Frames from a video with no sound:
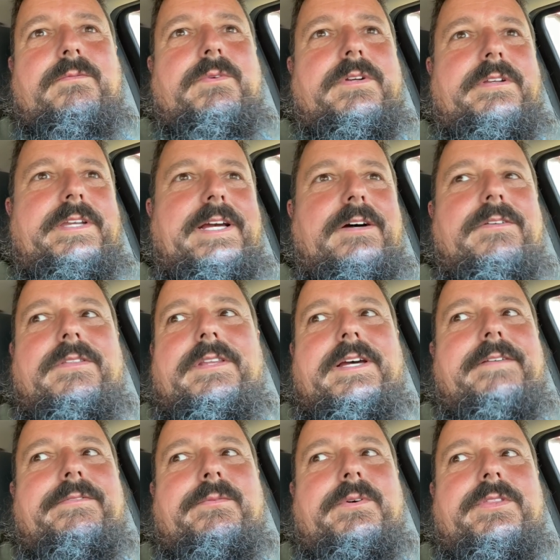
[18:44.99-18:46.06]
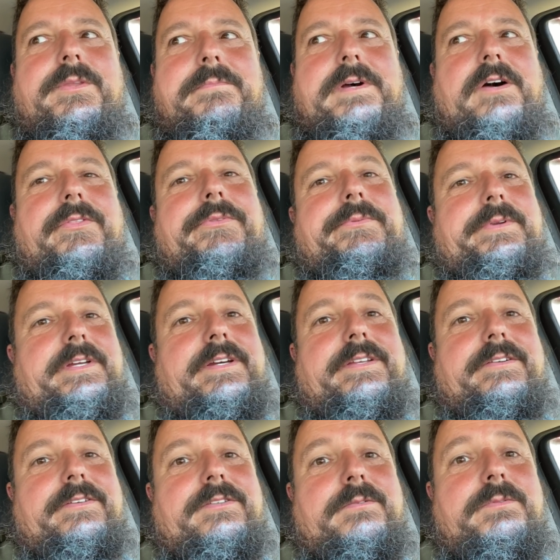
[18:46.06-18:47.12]
We're now left with about
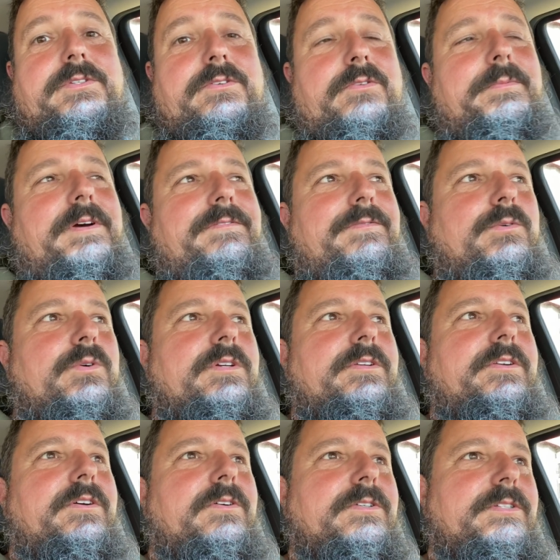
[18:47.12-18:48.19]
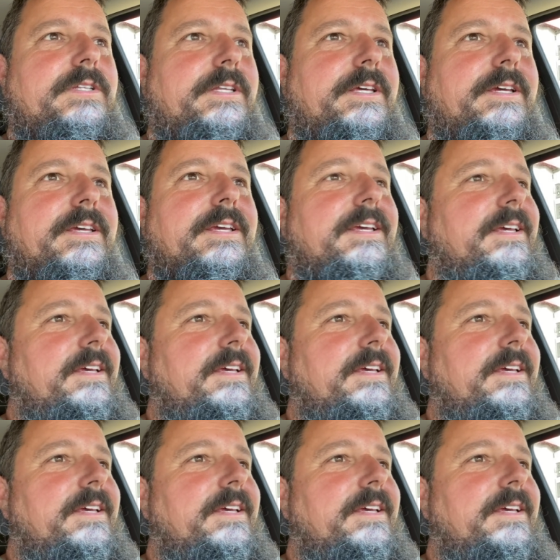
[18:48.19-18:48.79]
300. So we sold about $400 today.